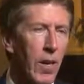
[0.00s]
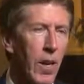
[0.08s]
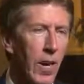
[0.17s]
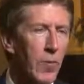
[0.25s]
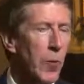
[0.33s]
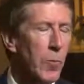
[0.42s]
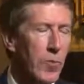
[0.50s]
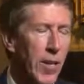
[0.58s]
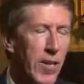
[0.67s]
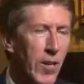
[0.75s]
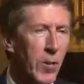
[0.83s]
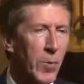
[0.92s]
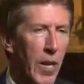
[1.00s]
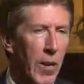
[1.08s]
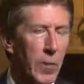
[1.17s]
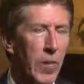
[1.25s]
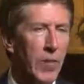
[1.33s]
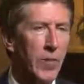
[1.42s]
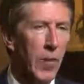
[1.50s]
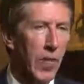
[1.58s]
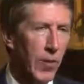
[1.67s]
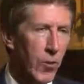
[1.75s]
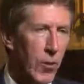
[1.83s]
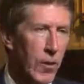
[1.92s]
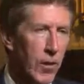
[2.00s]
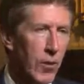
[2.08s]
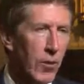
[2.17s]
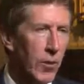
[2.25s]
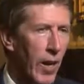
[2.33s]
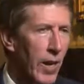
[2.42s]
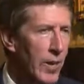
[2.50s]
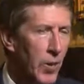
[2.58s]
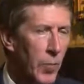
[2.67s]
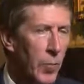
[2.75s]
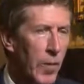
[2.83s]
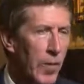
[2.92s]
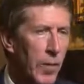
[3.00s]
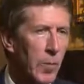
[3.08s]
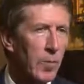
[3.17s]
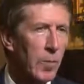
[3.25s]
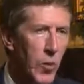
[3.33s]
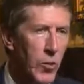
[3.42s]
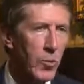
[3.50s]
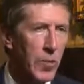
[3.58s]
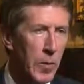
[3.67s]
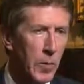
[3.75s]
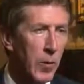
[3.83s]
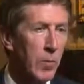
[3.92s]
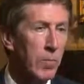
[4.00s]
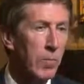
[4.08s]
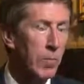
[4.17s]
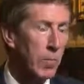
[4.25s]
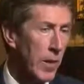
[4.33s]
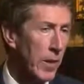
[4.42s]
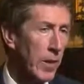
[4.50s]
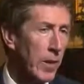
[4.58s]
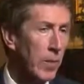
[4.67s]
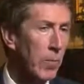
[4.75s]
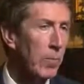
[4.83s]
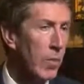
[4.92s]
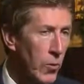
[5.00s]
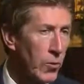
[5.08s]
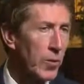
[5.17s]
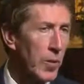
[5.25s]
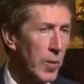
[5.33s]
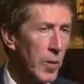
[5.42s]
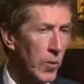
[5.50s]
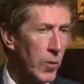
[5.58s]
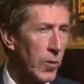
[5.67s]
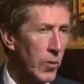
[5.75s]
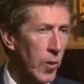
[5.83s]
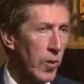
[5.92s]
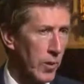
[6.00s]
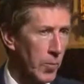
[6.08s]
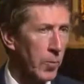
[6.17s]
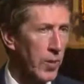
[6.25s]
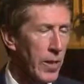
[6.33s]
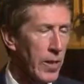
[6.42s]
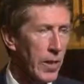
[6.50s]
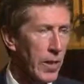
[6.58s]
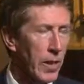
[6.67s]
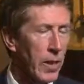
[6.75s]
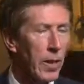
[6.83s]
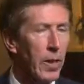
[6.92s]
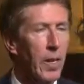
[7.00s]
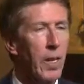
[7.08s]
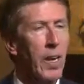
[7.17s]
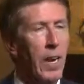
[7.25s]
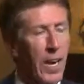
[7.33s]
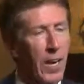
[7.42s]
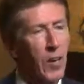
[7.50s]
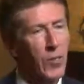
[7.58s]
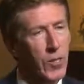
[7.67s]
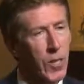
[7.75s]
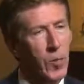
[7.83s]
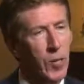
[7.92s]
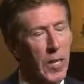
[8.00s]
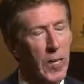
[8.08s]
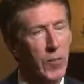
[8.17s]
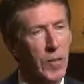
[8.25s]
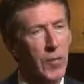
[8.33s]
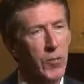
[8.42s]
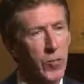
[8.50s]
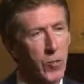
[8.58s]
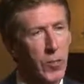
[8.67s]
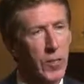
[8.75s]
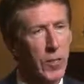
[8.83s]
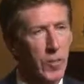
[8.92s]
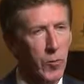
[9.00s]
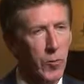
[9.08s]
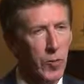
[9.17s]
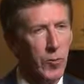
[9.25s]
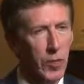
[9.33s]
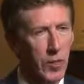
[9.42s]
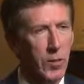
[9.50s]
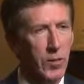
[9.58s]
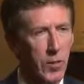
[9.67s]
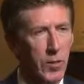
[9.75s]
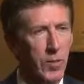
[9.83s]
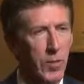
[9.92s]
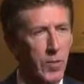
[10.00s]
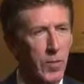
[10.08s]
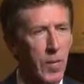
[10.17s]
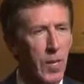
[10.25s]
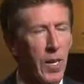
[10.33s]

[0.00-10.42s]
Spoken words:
I've represented young black males for 30 years. I know better than most people, better than most of the people who are complaining how young black males are treated in the criminal justice system,